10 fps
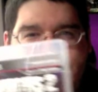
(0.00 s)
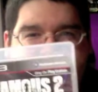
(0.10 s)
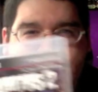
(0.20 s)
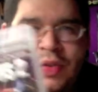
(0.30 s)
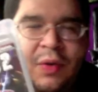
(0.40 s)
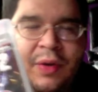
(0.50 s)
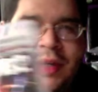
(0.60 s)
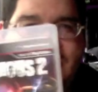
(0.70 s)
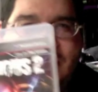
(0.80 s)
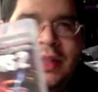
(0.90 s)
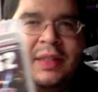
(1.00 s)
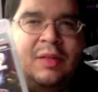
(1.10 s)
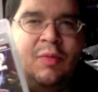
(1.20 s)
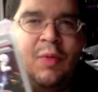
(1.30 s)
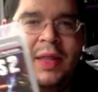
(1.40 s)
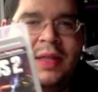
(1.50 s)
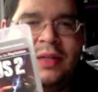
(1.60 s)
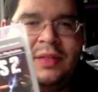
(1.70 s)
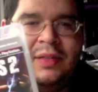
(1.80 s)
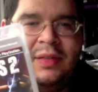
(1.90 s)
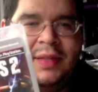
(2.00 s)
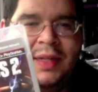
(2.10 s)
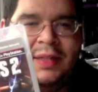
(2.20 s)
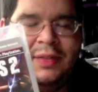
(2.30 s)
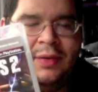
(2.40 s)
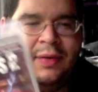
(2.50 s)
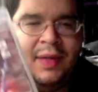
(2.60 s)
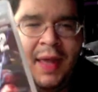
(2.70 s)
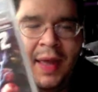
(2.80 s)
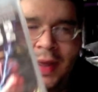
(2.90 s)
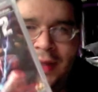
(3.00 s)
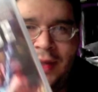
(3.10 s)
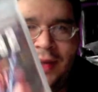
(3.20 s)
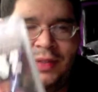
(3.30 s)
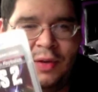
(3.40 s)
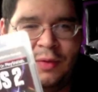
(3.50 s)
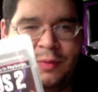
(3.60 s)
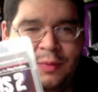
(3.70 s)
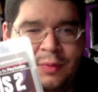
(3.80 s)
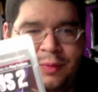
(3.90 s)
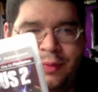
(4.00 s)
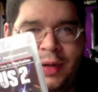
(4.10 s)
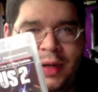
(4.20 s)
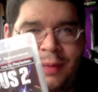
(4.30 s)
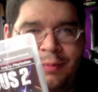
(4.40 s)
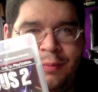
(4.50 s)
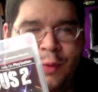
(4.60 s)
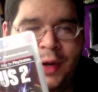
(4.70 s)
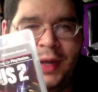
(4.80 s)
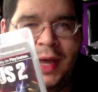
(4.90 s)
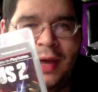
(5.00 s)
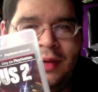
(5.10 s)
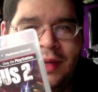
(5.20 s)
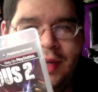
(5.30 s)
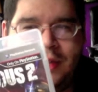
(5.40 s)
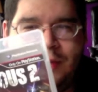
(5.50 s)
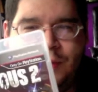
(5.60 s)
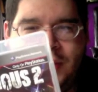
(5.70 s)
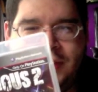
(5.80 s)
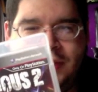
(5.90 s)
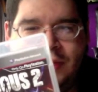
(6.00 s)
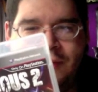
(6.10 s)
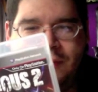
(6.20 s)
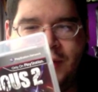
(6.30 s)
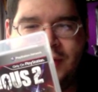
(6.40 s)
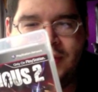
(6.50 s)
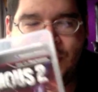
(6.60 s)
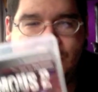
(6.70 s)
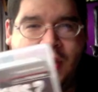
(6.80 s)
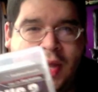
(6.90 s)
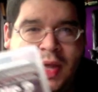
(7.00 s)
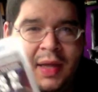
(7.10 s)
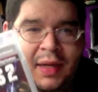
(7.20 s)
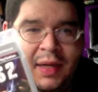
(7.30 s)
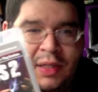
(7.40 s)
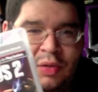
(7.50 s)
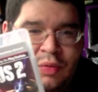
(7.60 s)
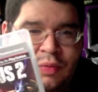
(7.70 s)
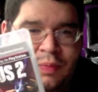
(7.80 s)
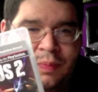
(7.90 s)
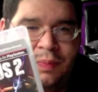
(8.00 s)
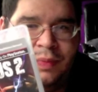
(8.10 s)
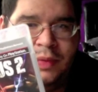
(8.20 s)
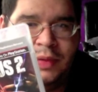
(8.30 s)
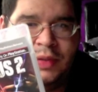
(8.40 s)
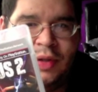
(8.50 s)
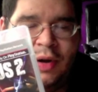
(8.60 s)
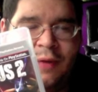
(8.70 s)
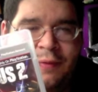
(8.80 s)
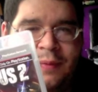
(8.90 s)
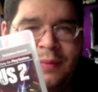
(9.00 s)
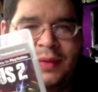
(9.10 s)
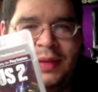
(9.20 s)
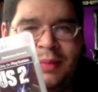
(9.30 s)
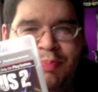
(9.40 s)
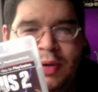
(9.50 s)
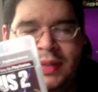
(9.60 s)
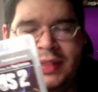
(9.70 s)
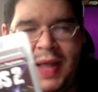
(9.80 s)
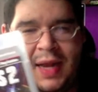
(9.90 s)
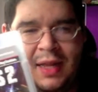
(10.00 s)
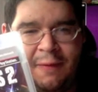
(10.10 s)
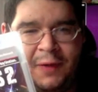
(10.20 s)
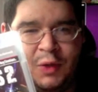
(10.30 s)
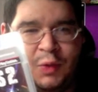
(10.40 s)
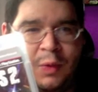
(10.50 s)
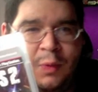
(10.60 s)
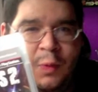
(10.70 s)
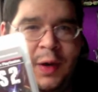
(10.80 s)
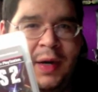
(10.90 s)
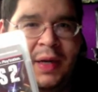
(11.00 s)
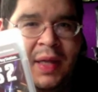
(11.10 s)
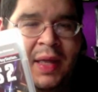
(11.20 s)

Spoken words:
story, the way they're telling the story, it's all working out, and it's pretty good so far. So you start off from pretty much the end of the first one where